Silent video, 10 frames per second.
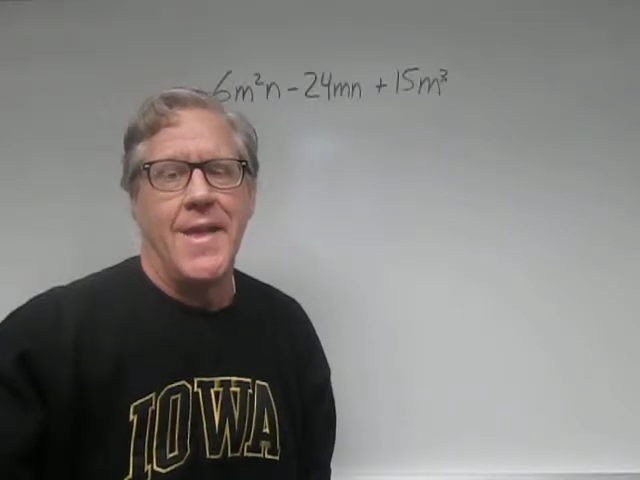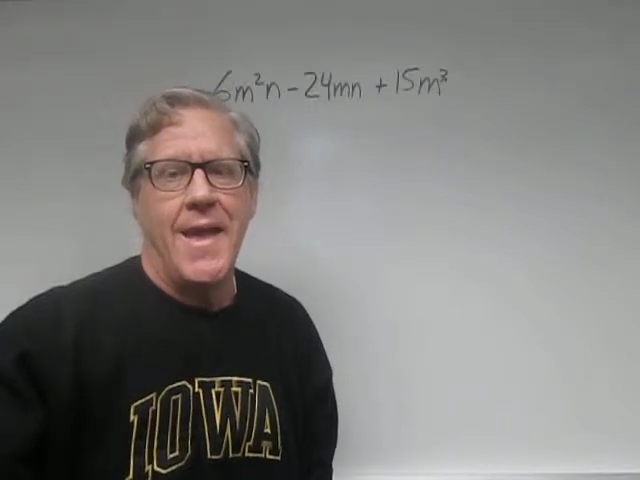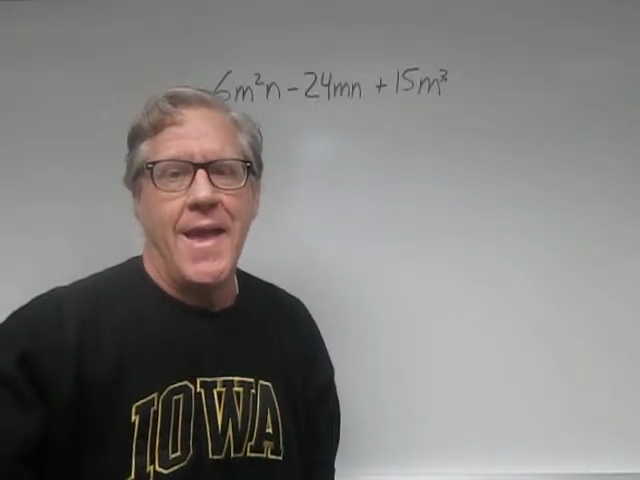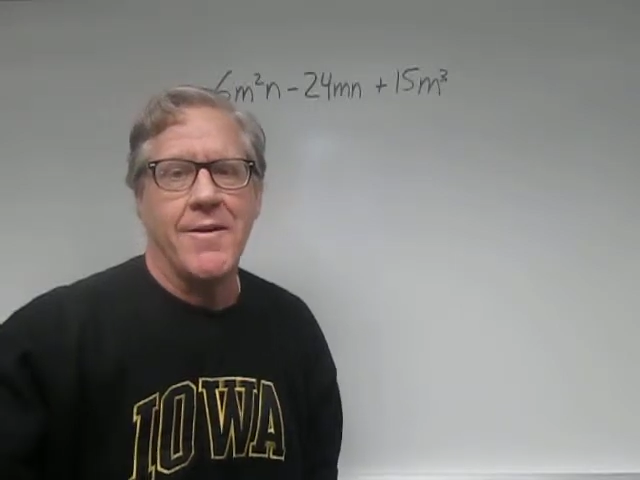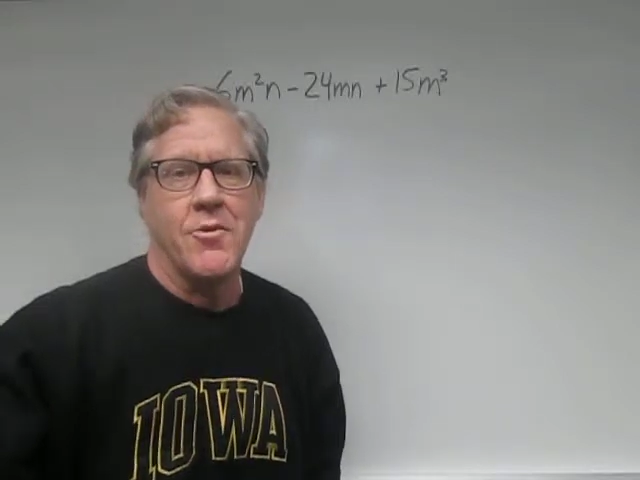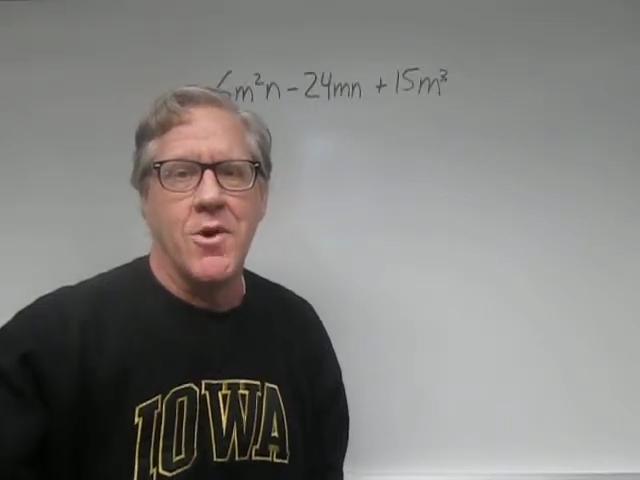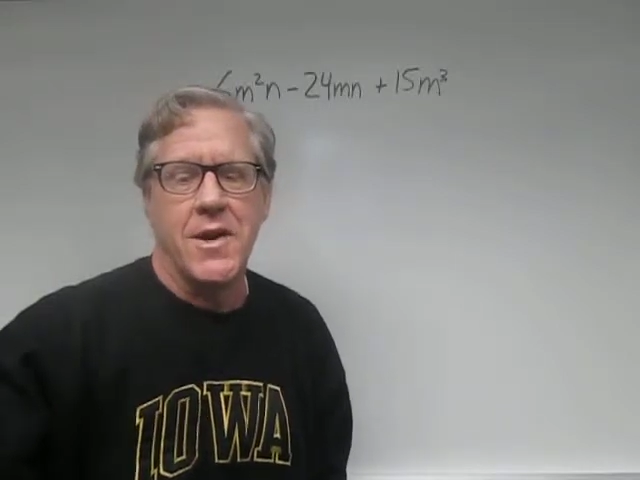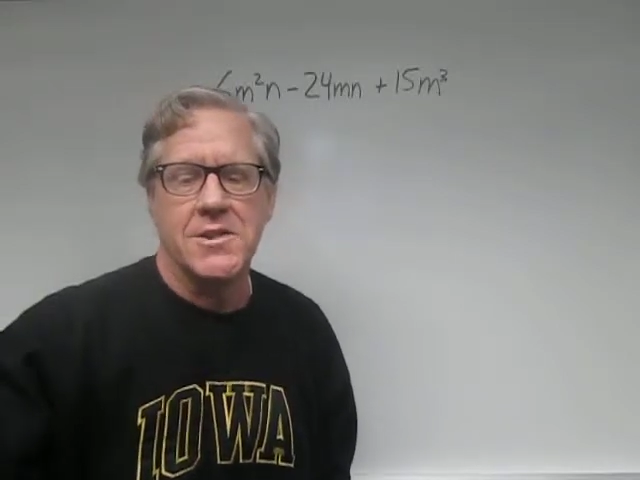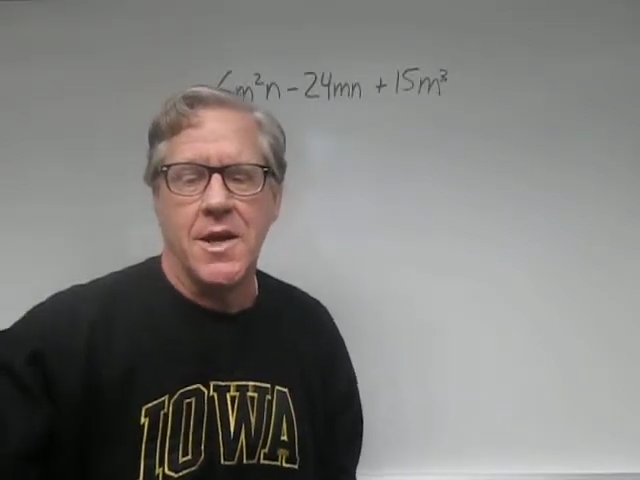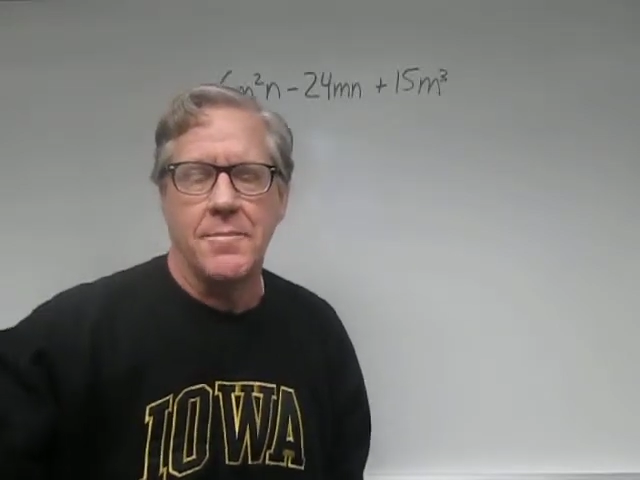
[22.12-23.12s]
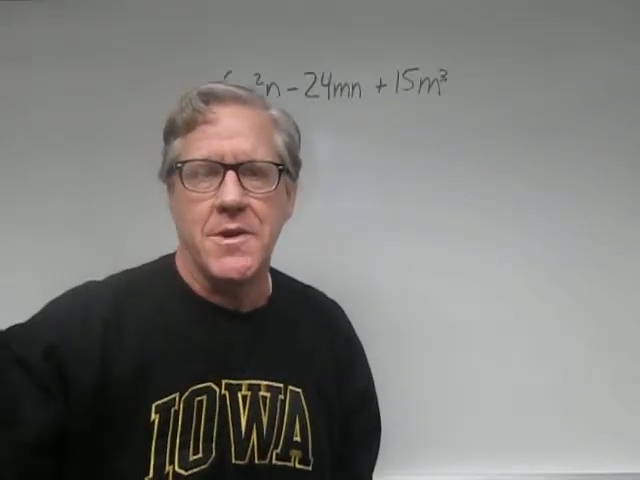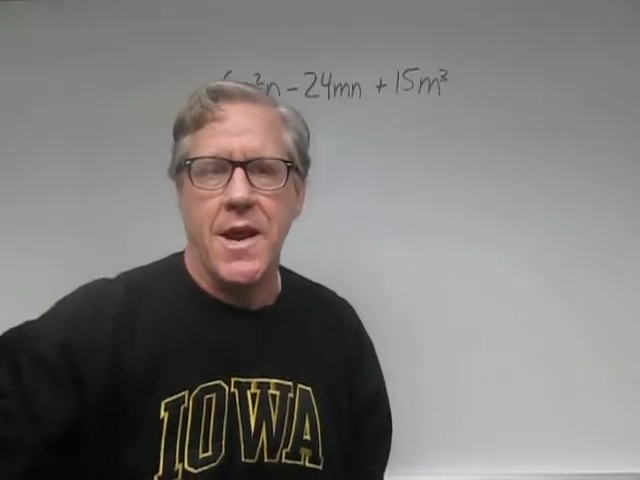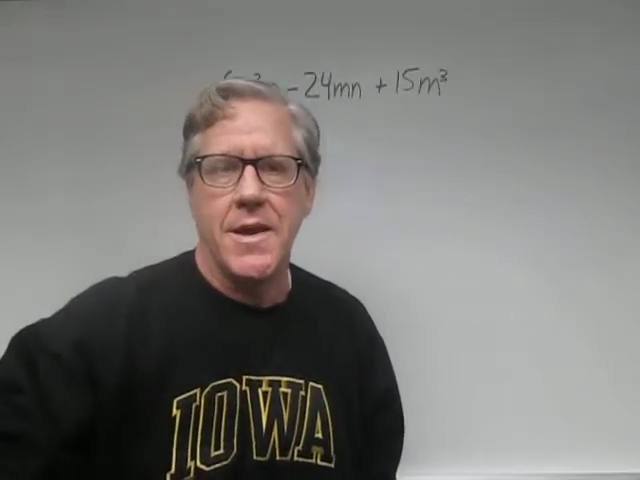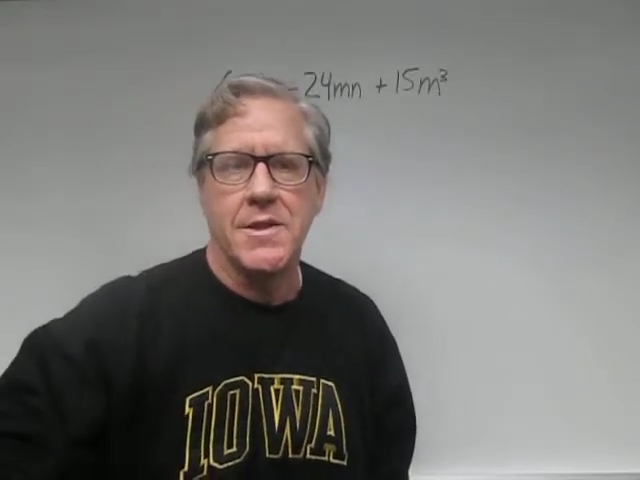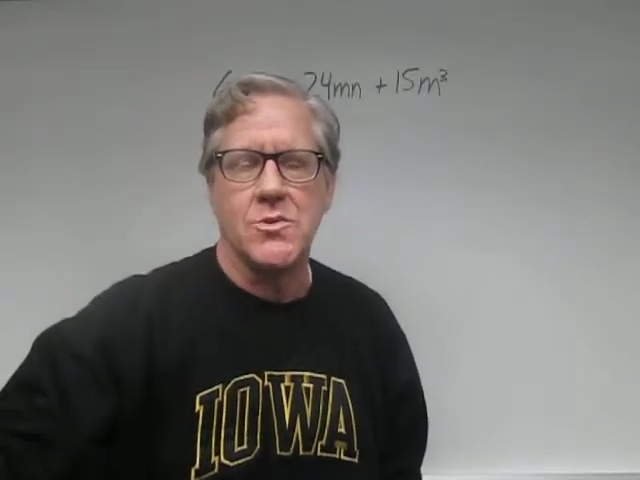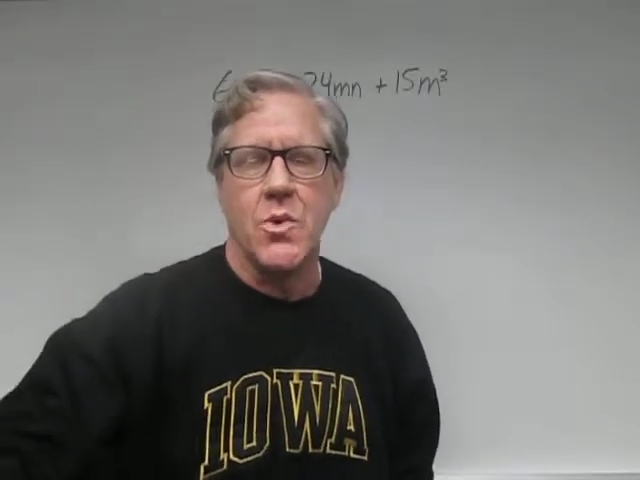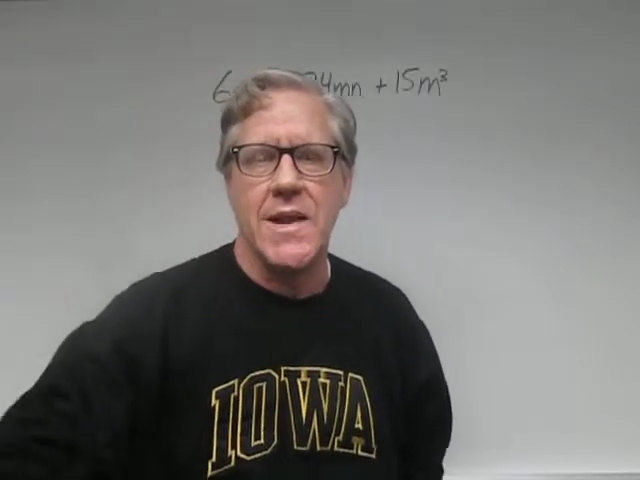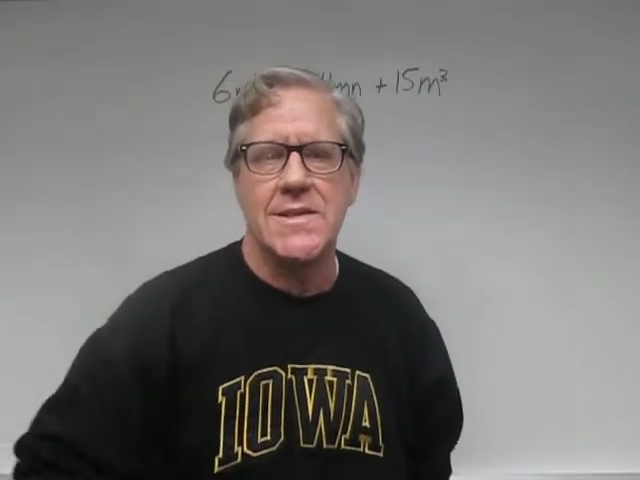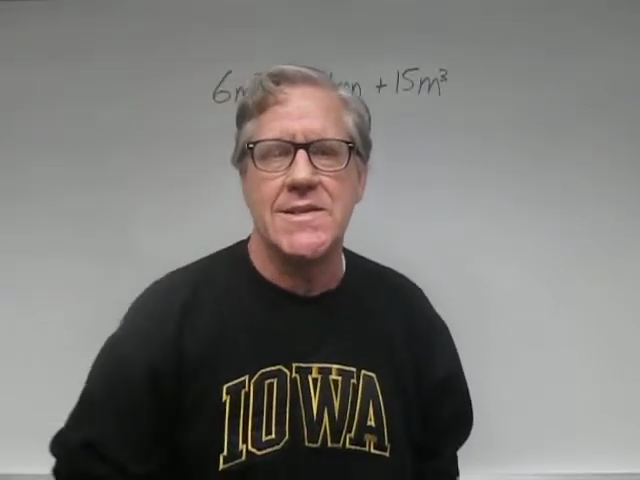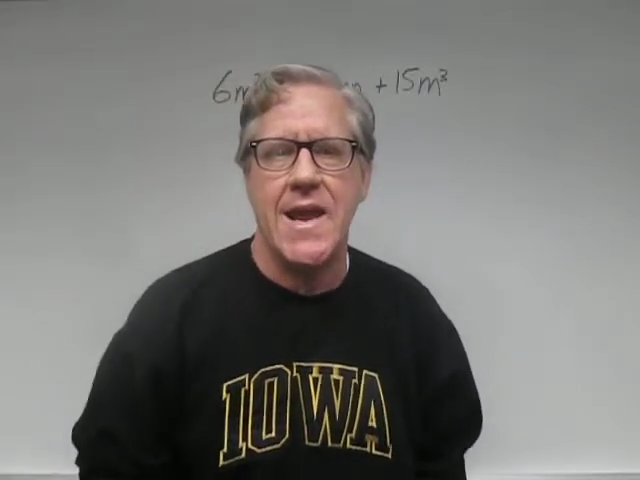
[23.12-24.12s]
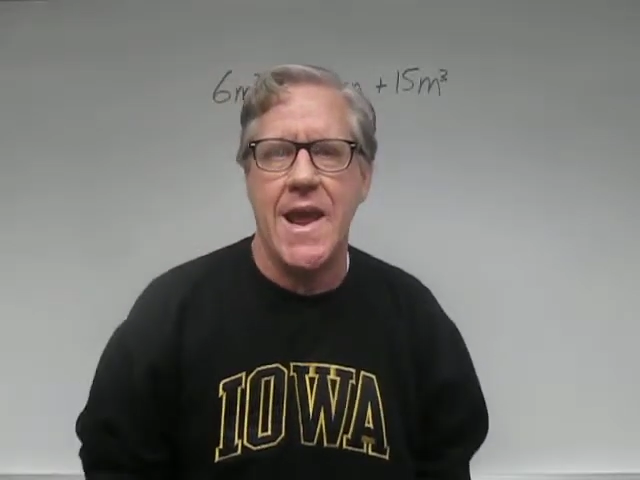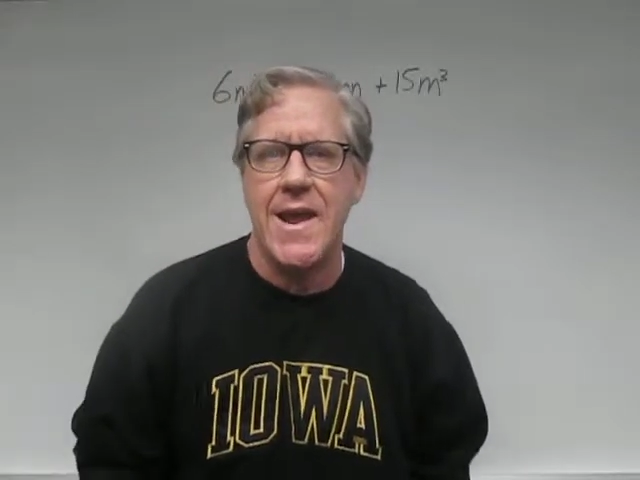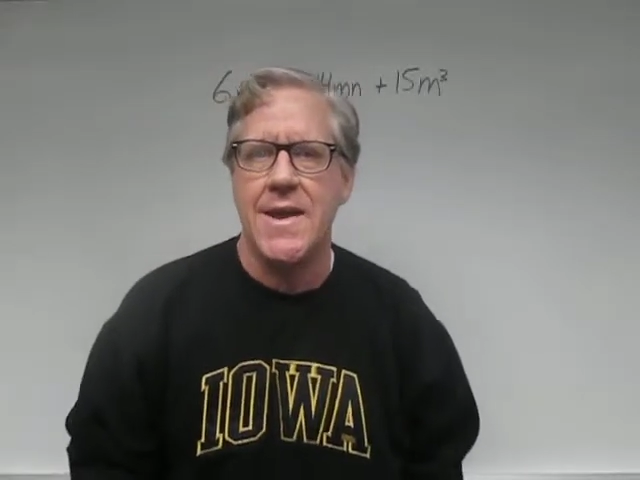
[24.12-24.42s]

Hey everyone, it's Hump Day. It's Wednesday,